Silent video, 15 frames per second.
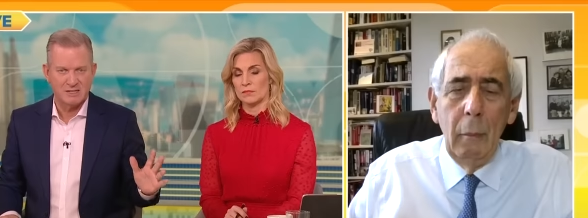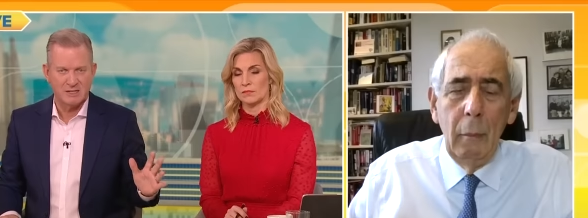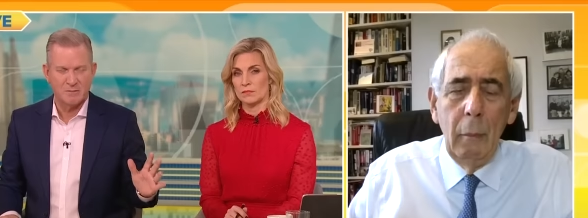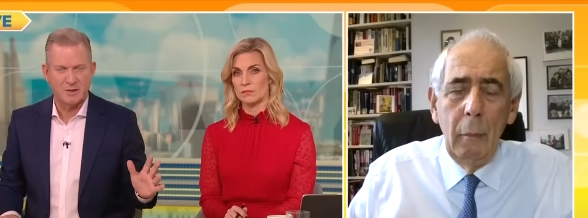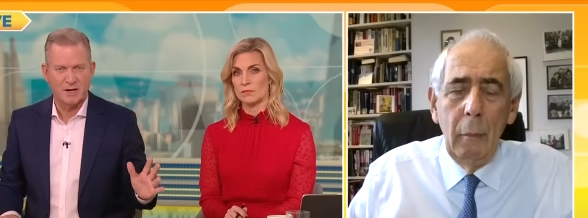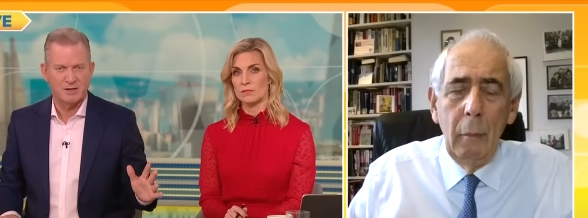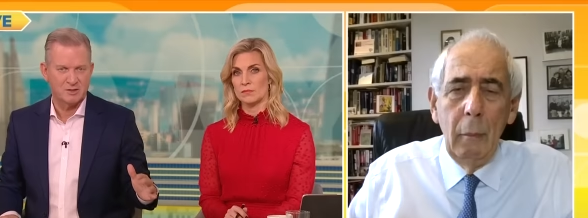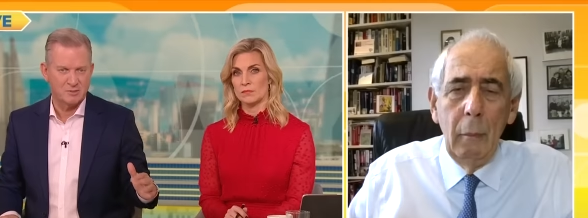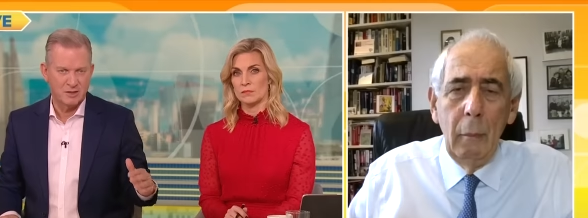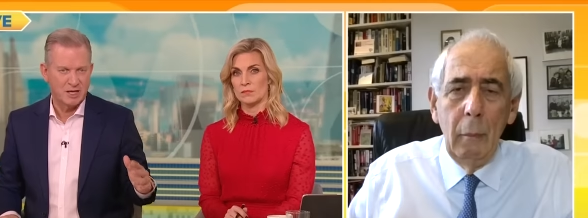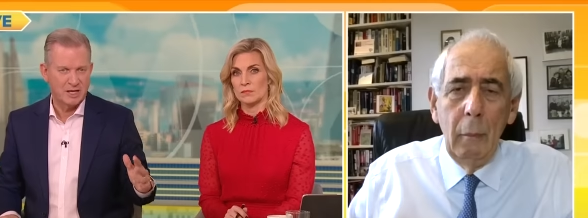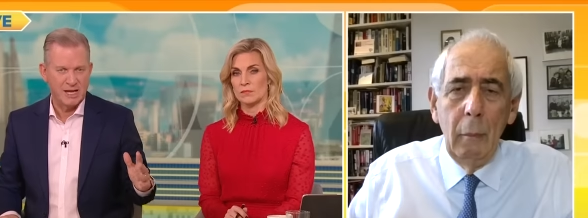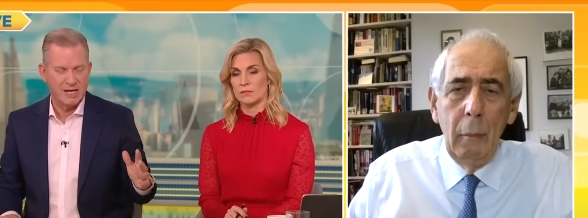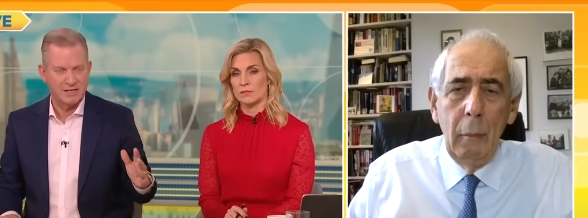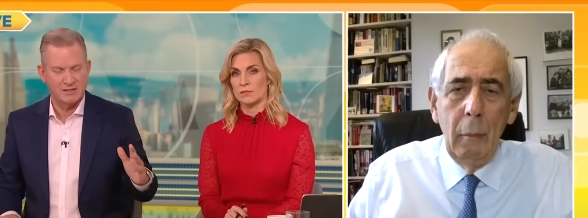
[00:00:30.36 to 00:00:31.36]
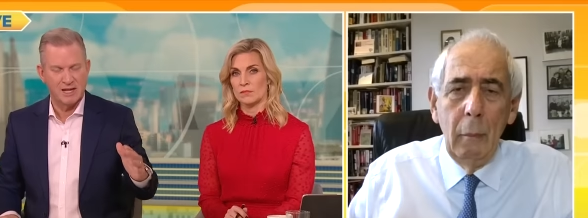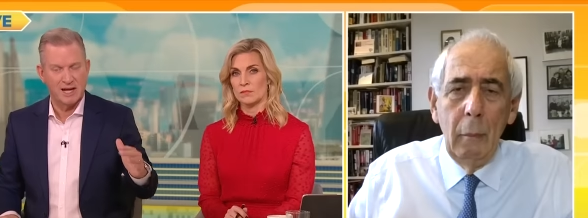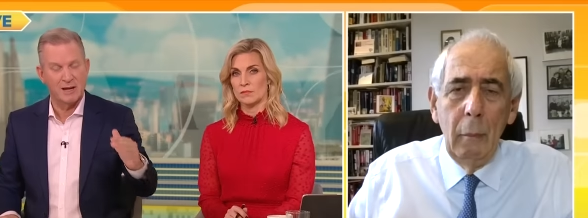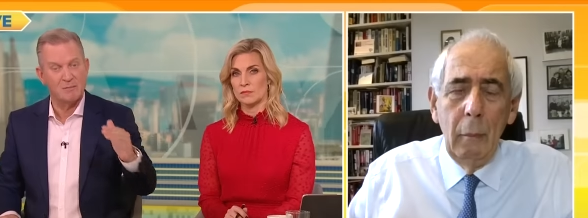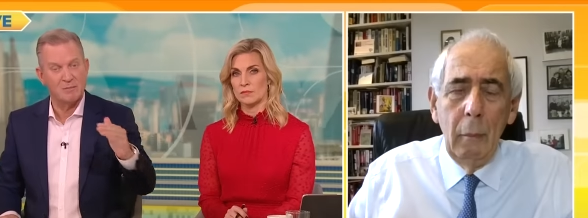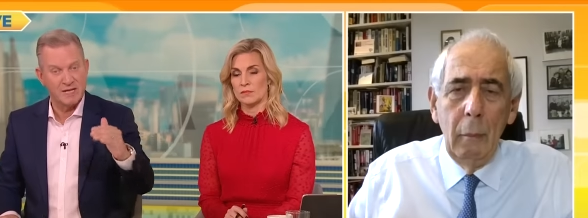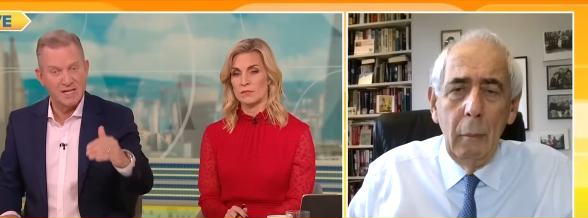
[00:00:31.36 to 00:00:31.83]
Speaker 1: is an embarrassment. I'd exile
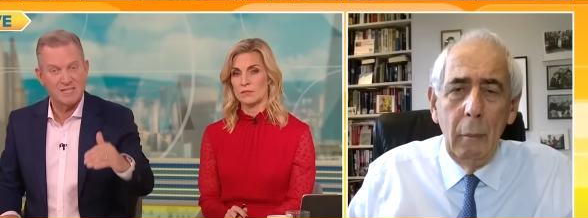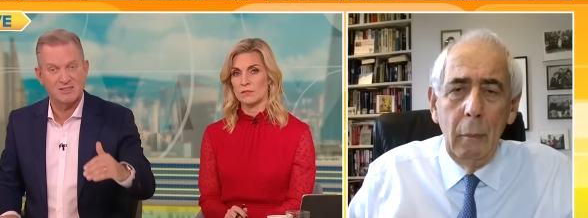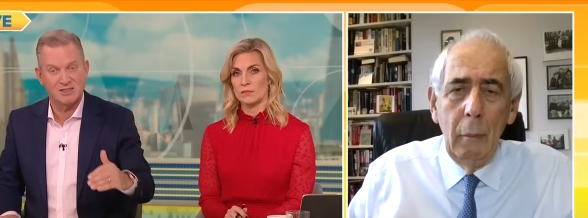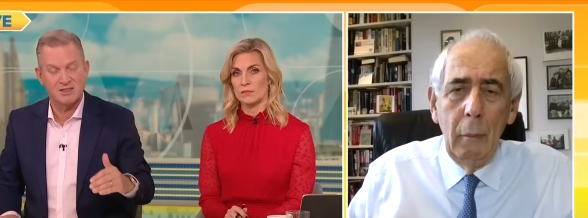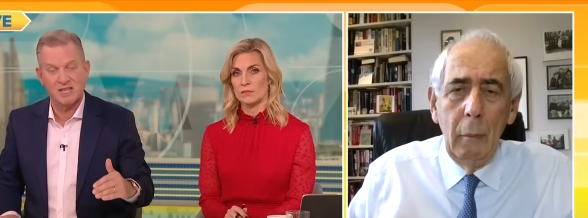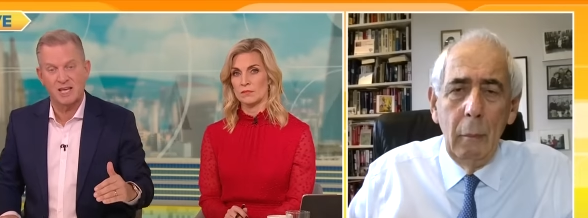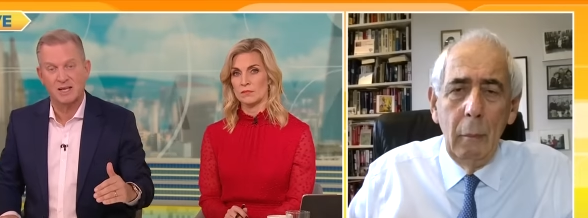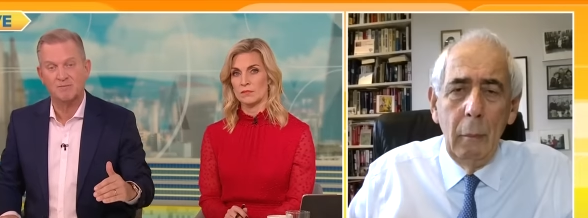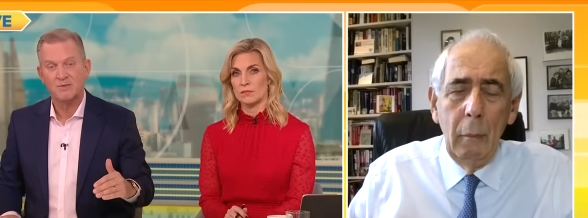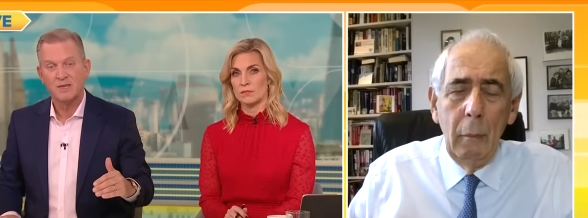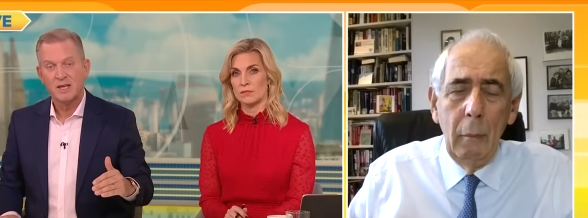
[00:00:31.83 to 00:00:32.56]
him. But here's the thing